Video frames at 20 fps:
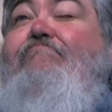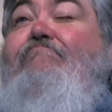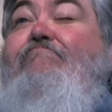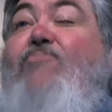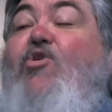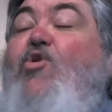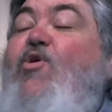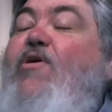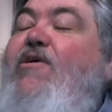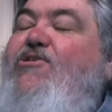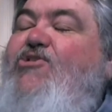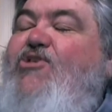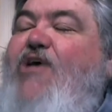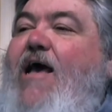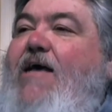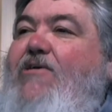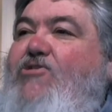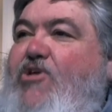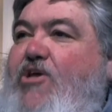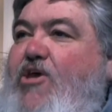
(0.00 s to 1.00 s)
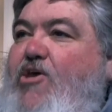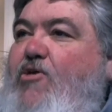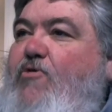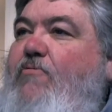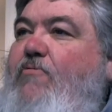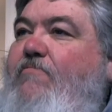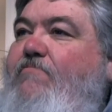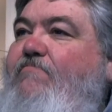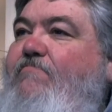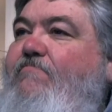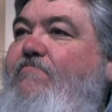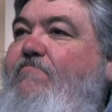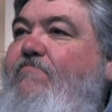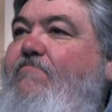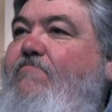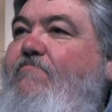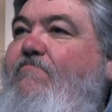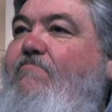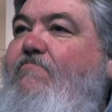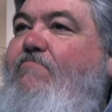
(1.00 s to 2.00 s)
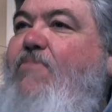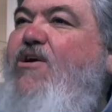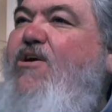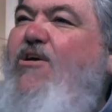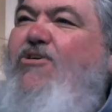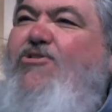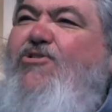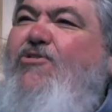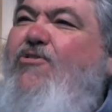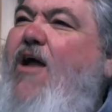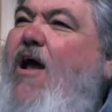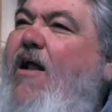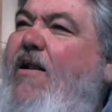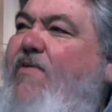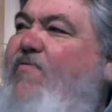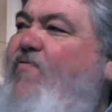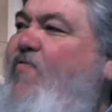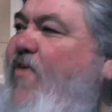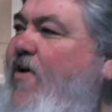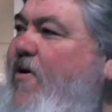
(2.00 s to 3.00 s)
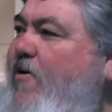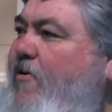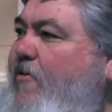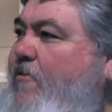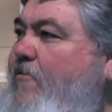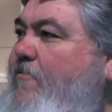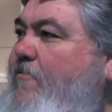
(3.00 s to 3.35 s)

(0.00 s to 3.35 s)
criticizing you because you're not in fear.